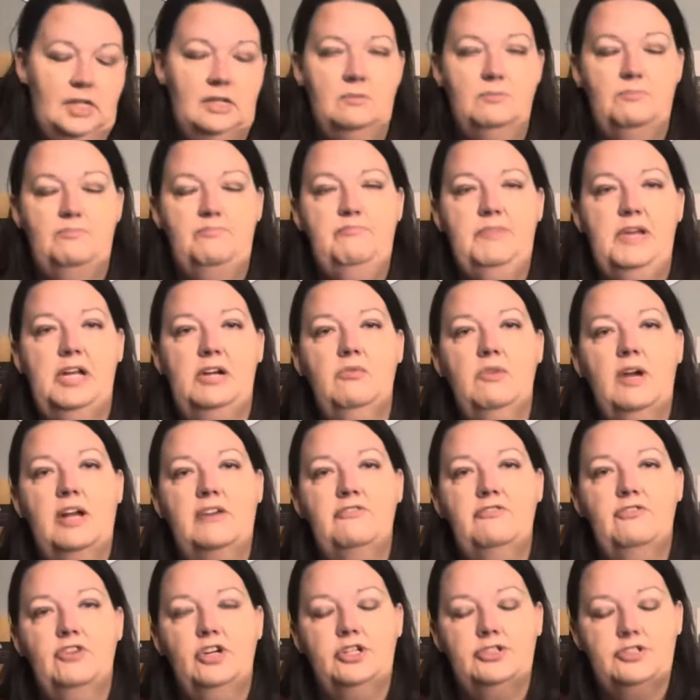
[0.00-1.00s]
Big
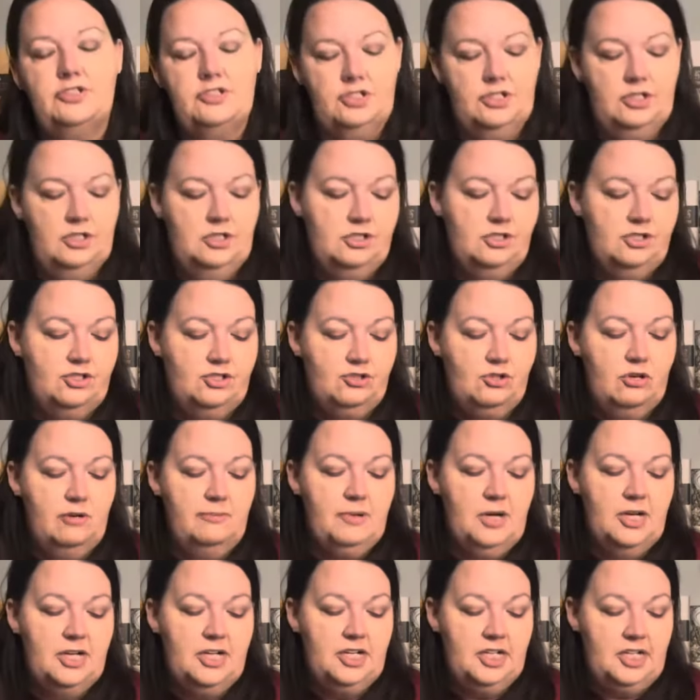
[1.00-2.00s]
red fruits,
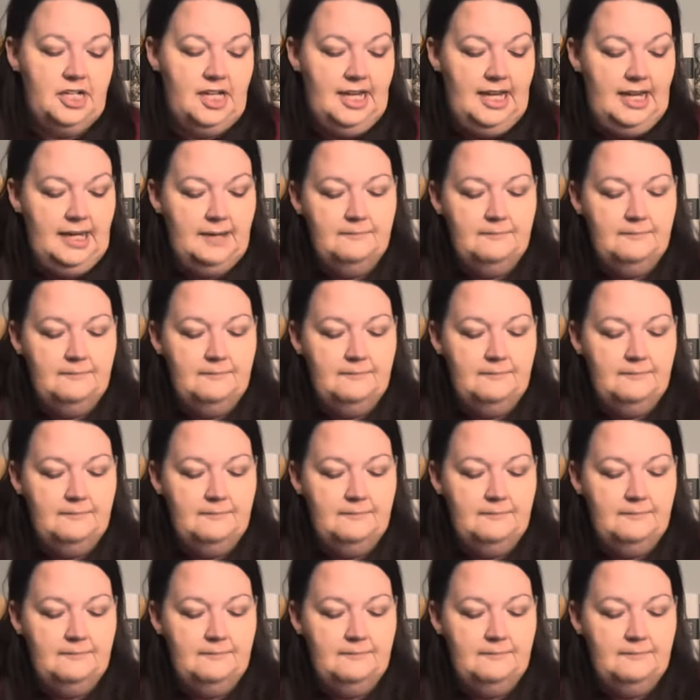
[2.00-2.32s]
shortbread cookie.